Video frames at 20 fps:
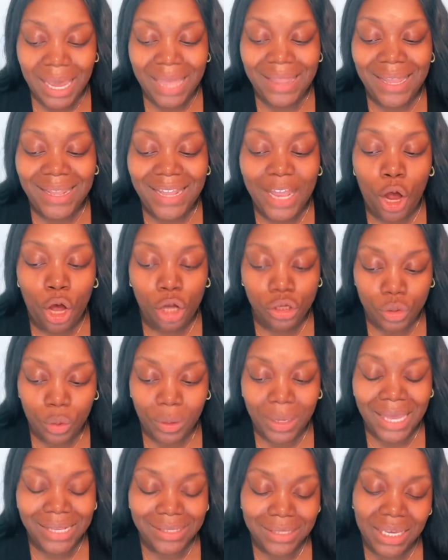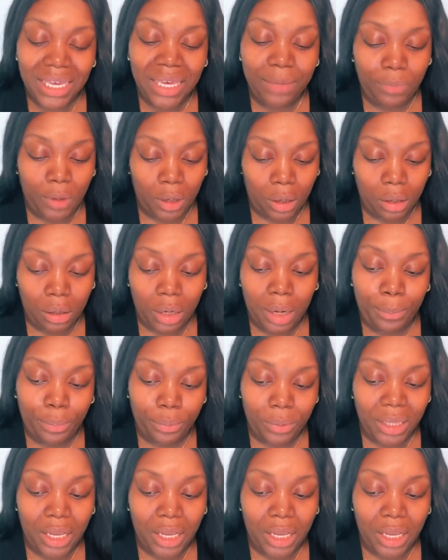And then they also get to keep their